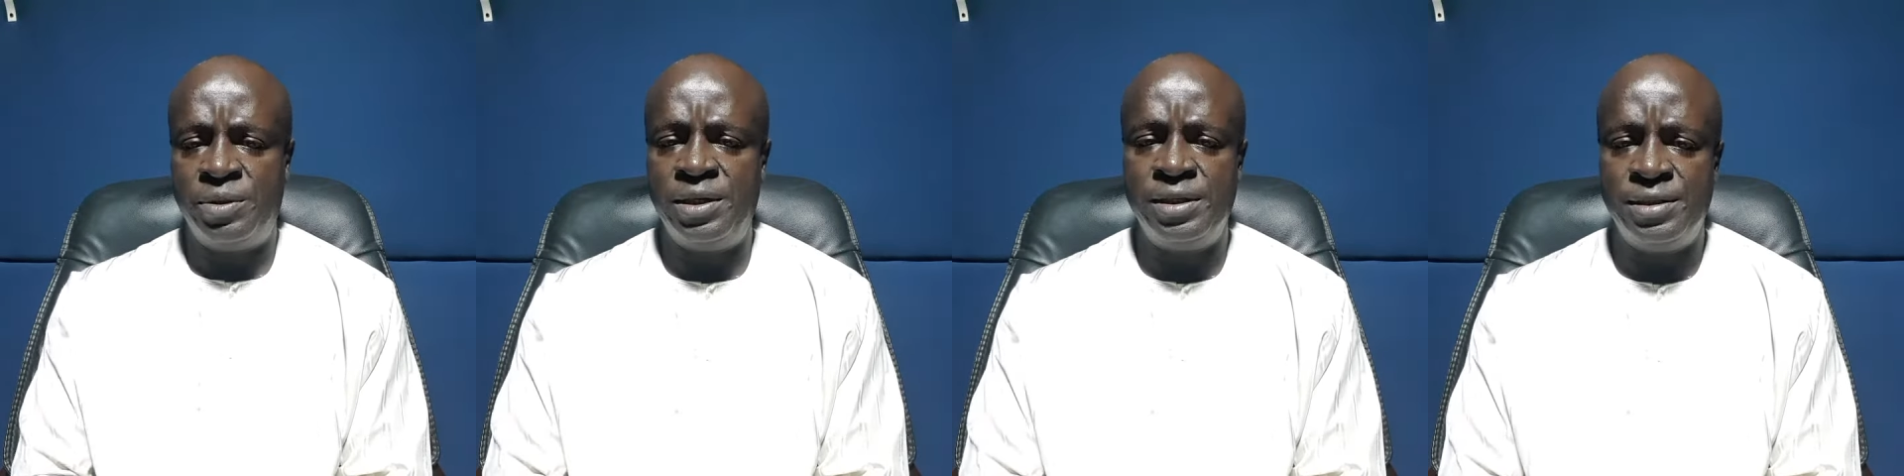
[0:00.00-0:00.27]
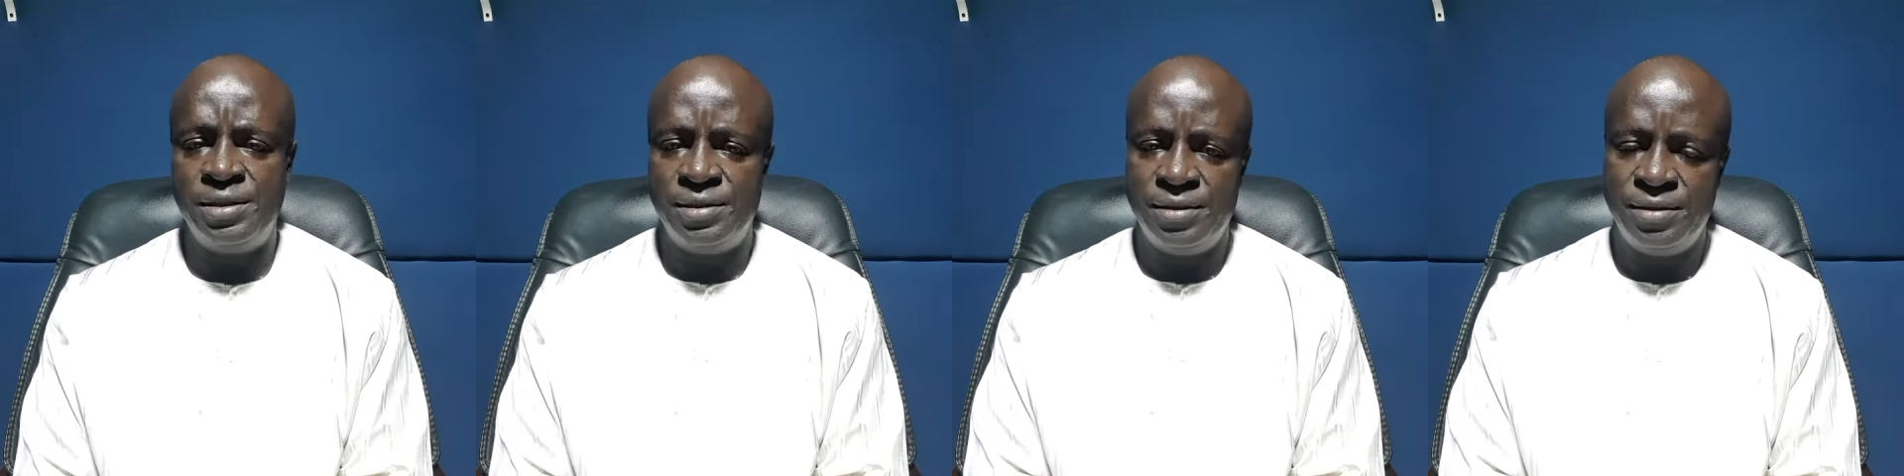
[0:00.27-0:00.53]

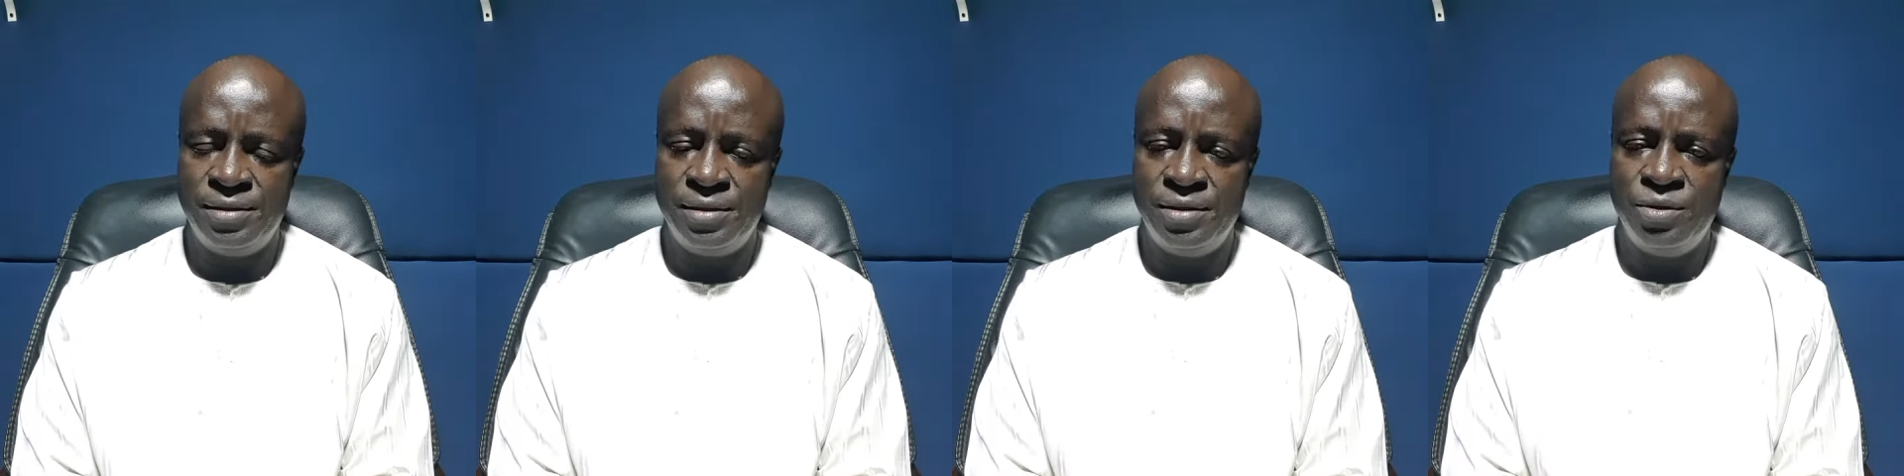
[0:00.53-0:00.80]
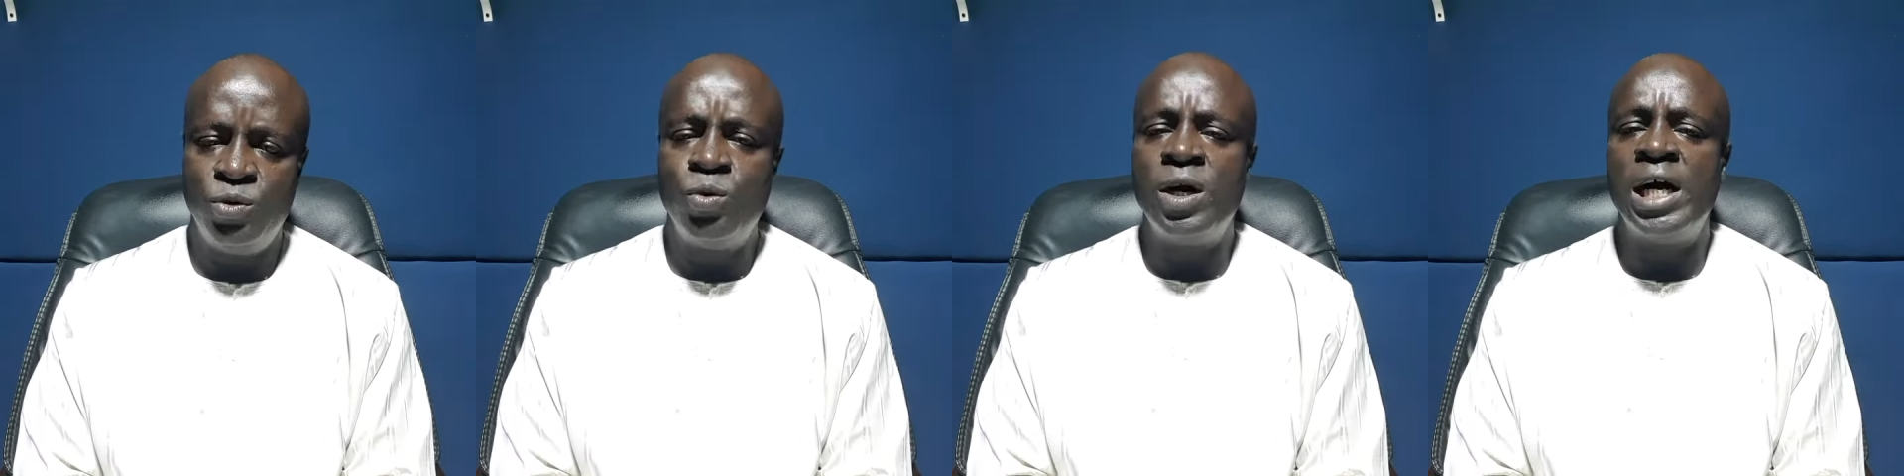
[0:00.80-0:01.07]
prayed,
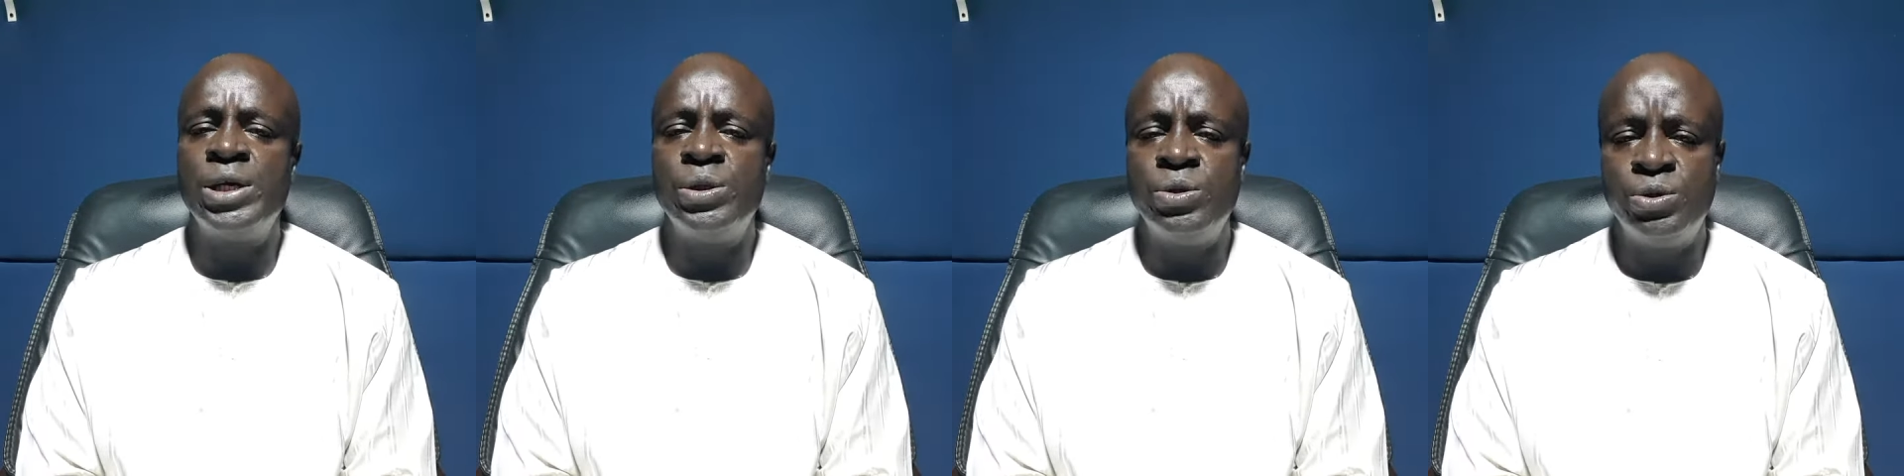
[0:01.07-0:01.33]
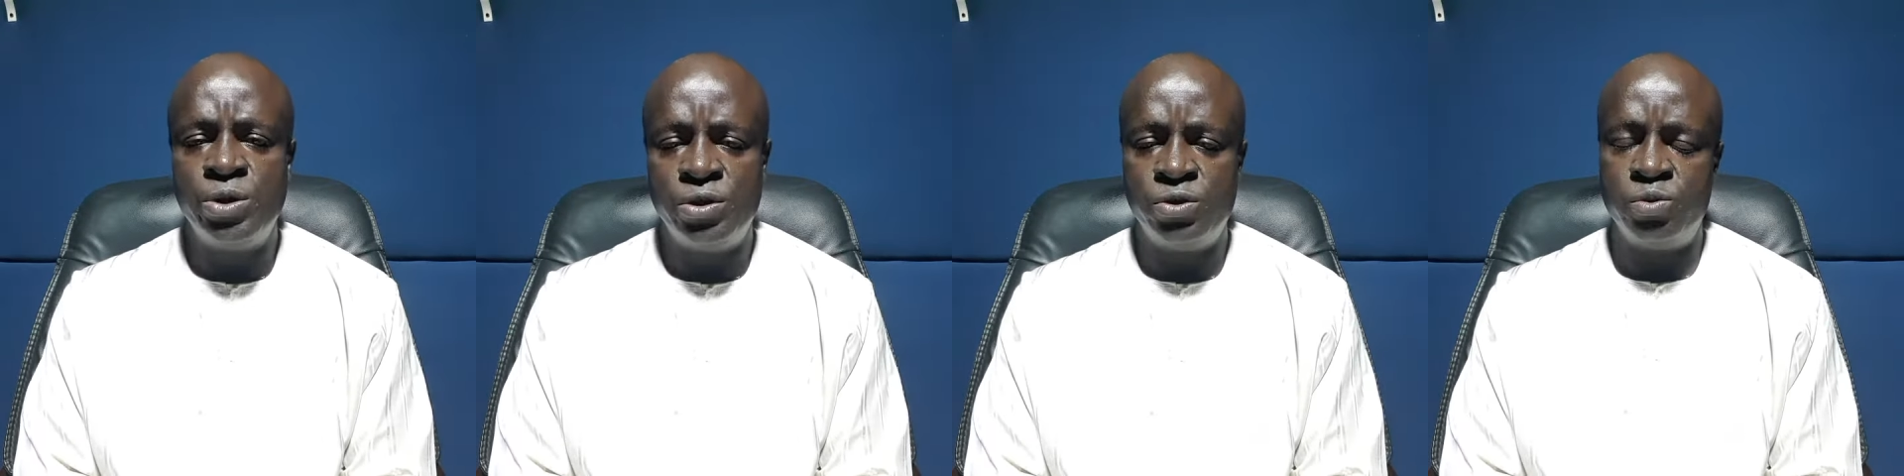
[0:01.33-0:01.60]
who are
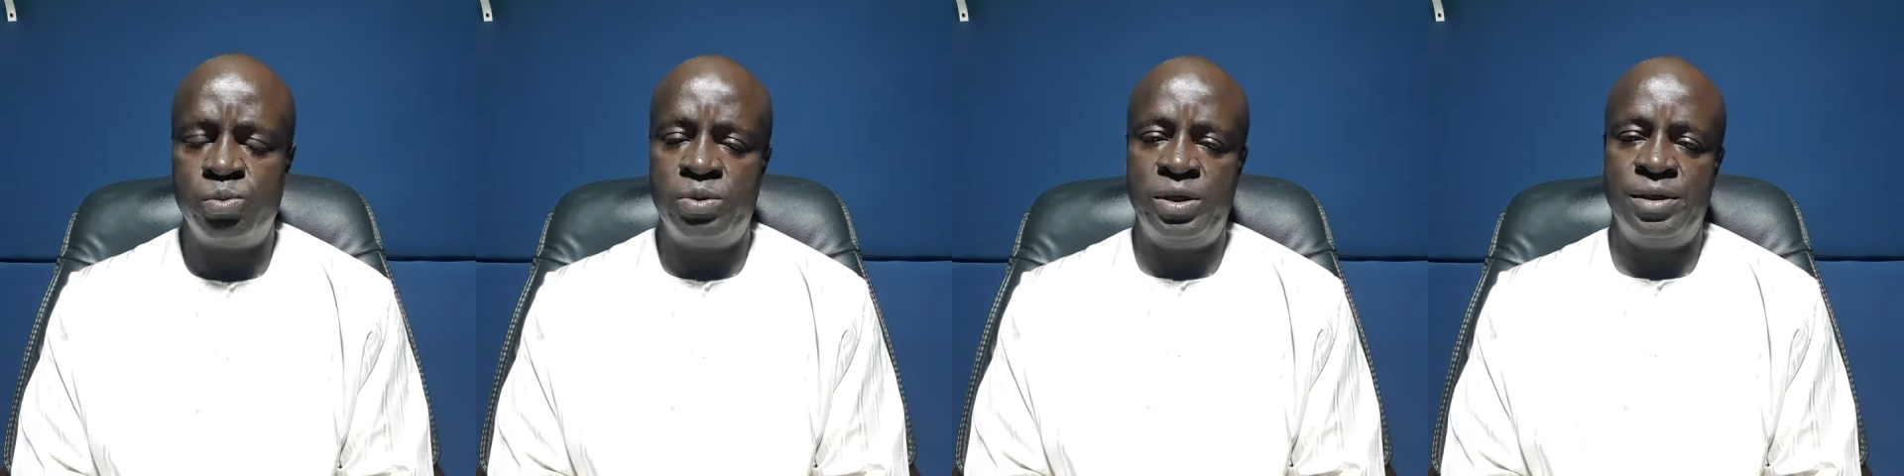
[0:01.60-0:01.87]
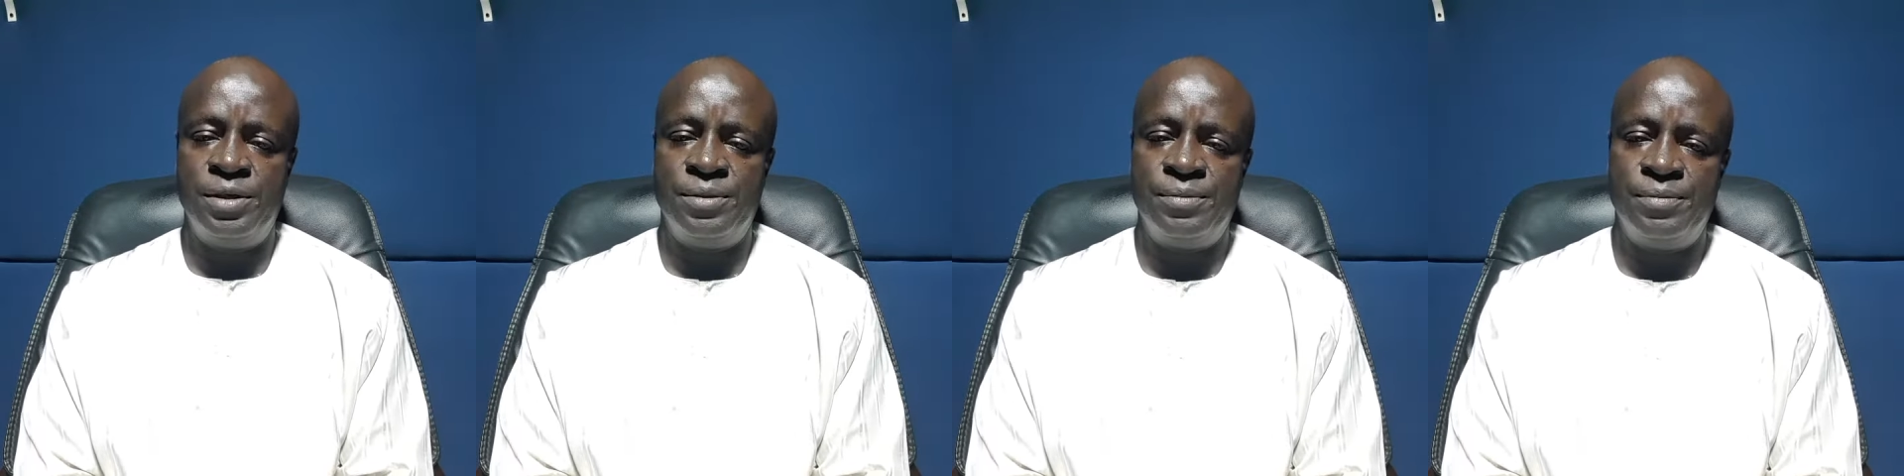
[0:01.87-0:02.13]
you not to
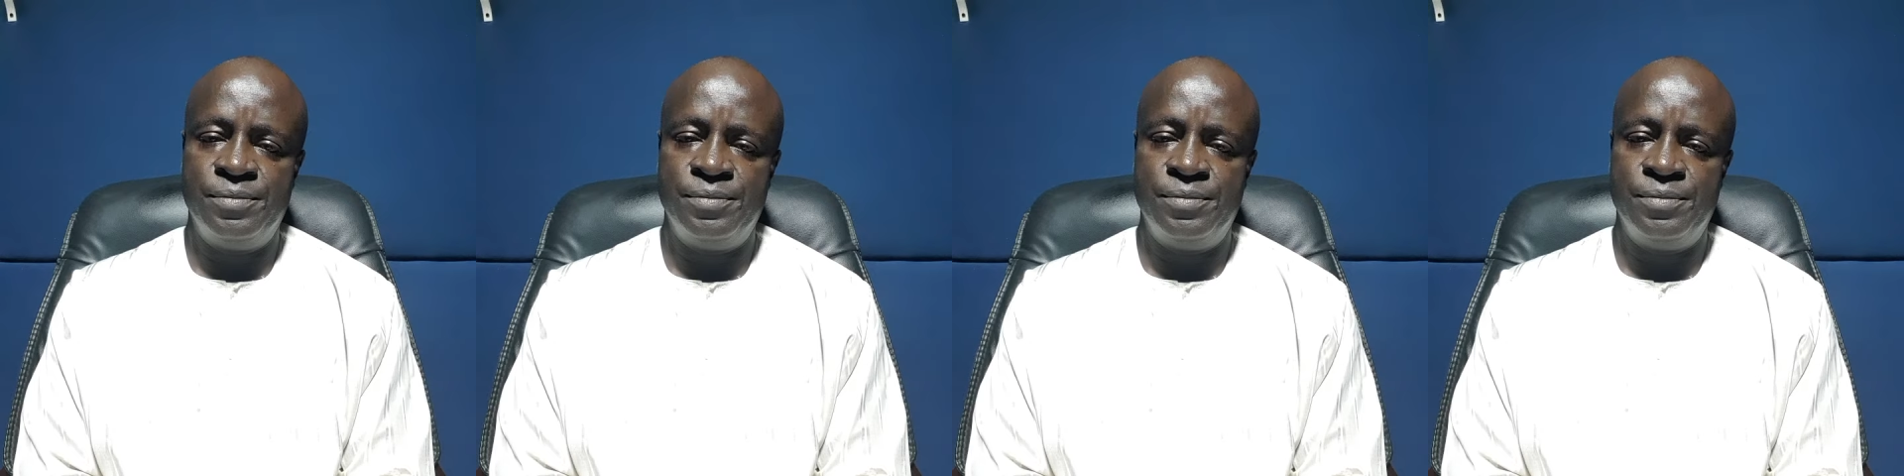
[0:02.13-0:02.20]
pray?